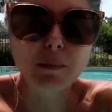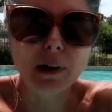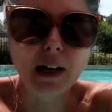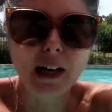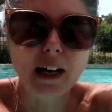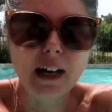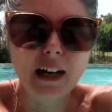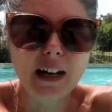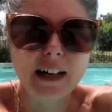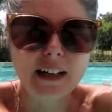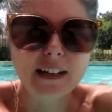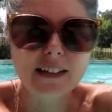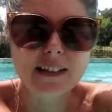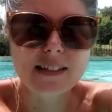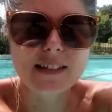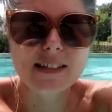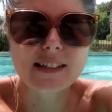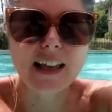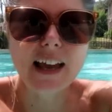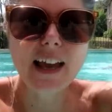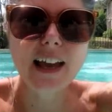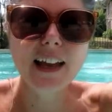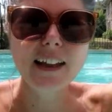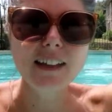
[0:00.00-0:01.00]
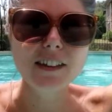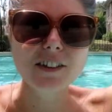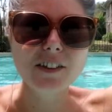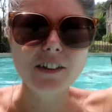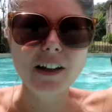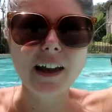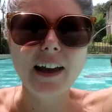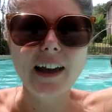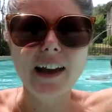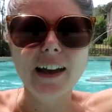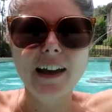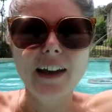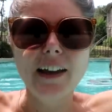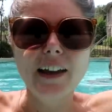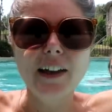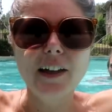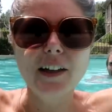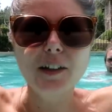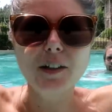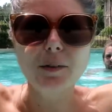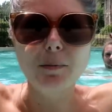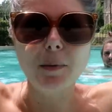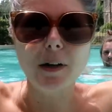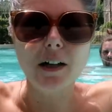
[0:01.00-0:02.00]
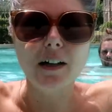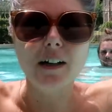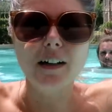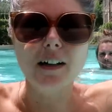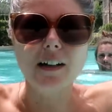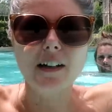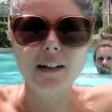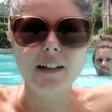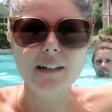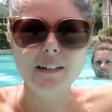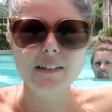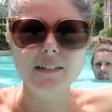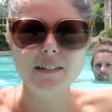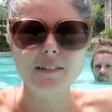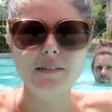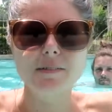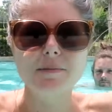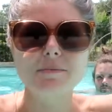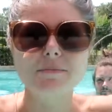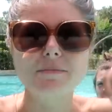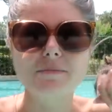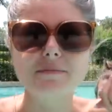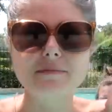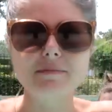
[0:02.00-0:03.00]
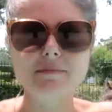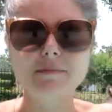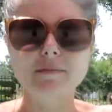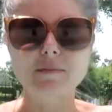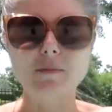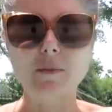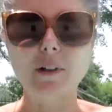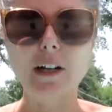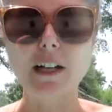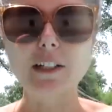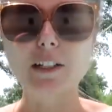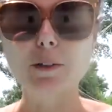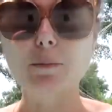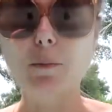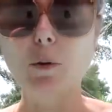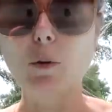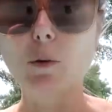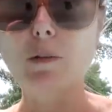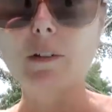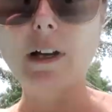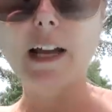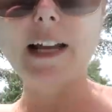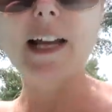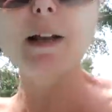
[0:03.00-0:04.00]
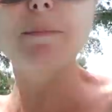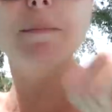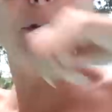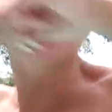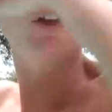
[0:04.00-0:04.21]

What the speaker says: my stand today, but we're at the pool. I got